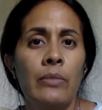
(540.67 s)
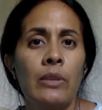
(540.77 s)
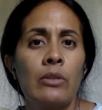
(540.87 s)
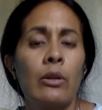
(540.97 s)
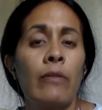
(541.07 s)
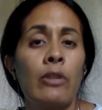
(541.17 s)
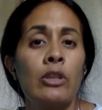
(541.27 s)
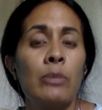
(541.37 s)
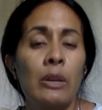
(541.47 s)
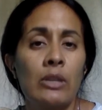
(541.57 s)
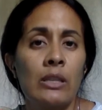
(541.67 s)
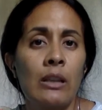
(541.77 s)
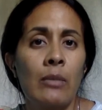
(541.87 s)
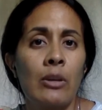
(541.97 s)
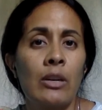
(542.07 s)
So if your spouse is an
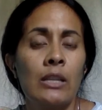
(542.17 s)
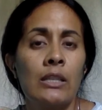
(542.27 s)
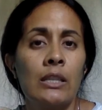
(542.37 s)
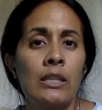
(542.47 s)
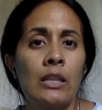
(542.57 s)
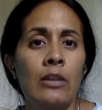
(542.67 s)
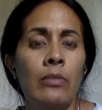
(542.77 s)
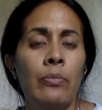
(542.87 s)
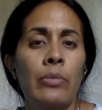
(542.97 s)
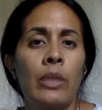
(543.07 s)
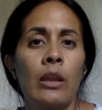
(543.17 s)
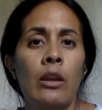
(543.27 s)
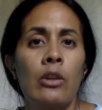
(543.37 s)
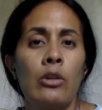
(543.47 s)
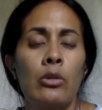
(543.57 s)
American citizen,
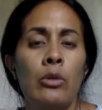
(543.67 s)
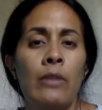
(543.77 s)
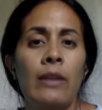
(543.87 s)
you have